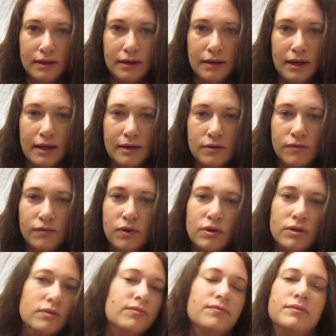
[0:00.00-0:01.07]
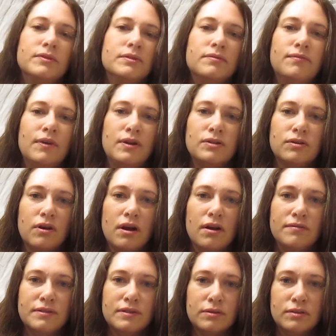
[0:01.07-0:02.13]
and you've got your
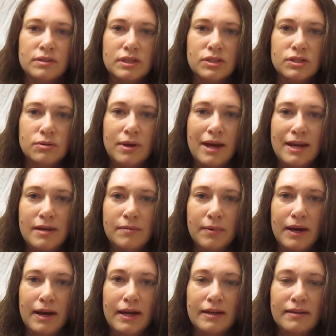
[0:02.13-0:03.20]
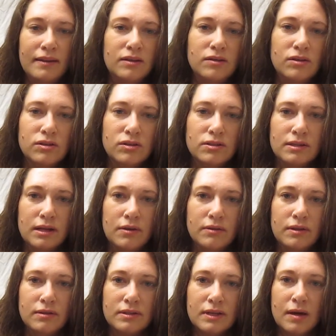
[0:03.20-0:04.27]
photographs on digital anyway, then you can just load
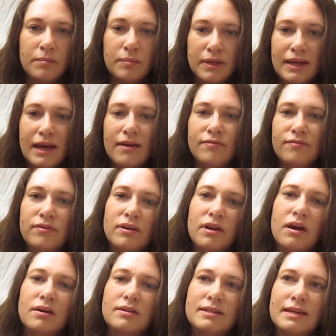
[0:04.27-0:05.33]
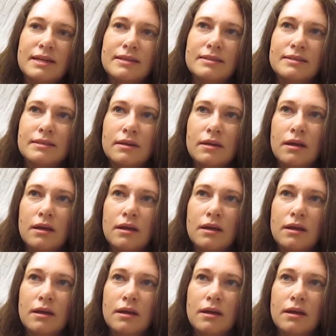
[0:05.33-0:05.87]
those up. But yeah, for an artist,